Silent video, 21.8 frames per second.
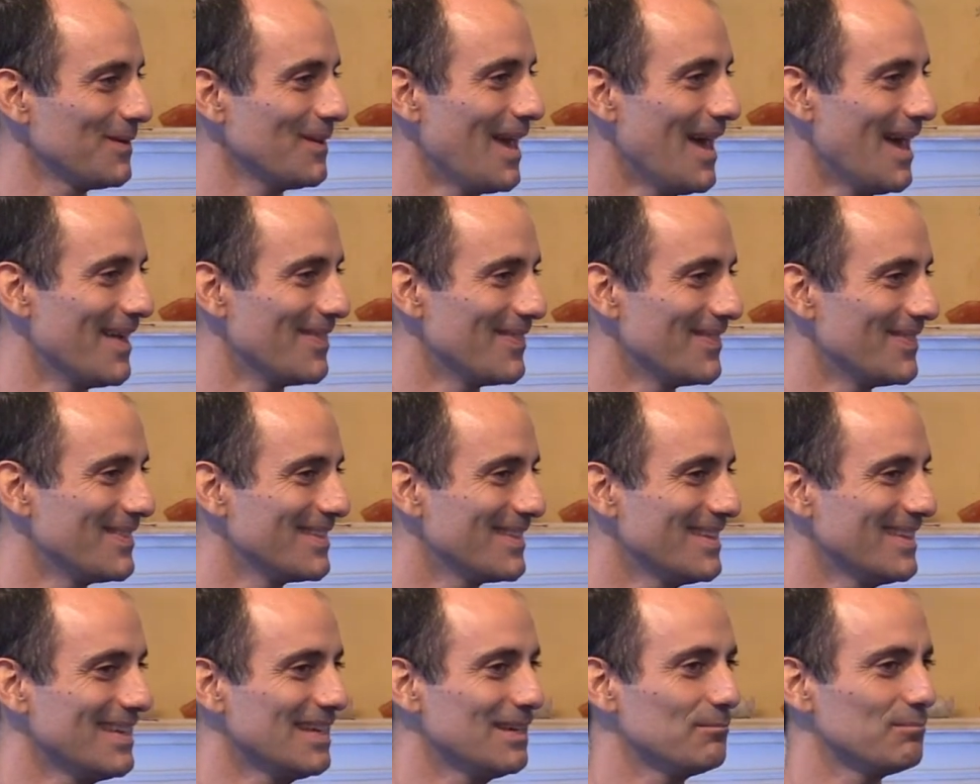and
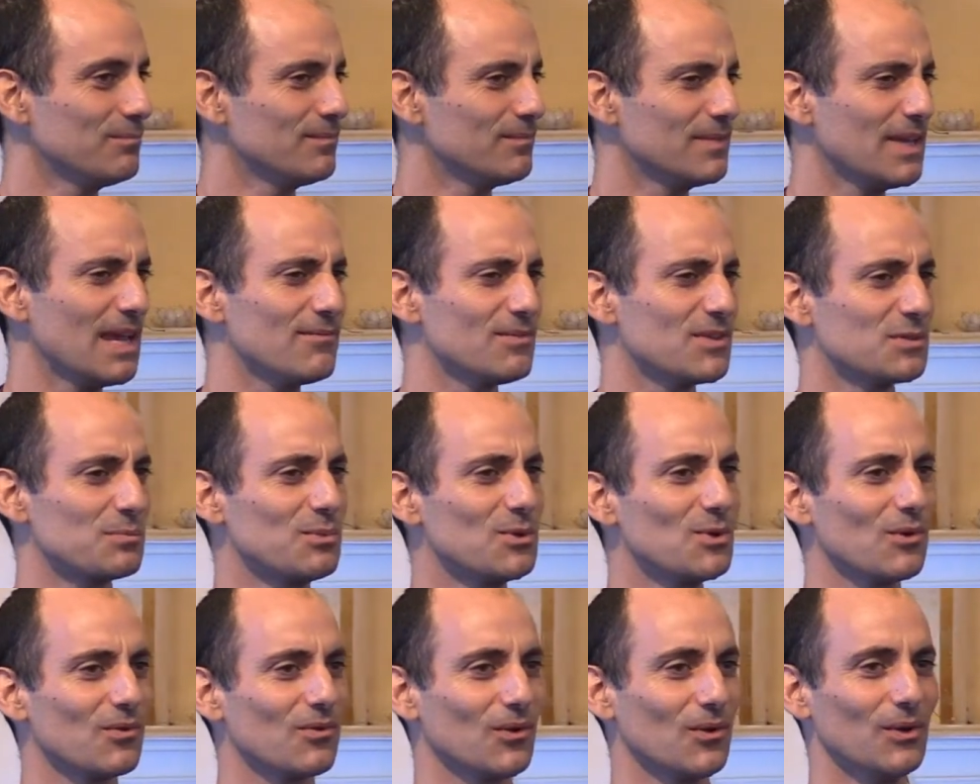he gave this
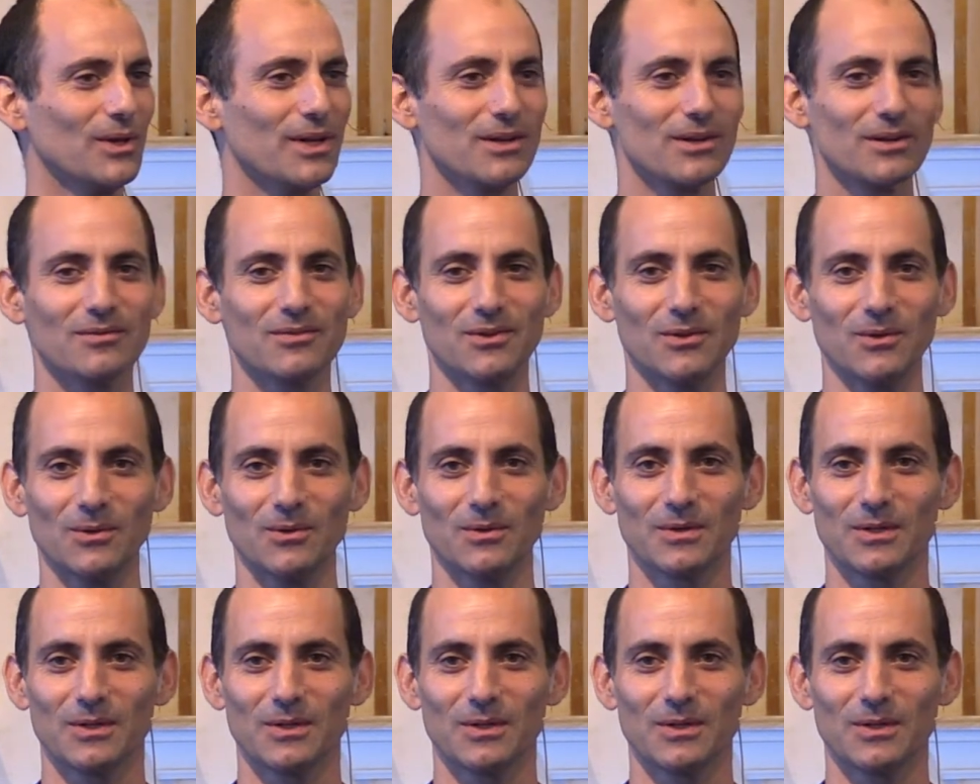beautiful interview.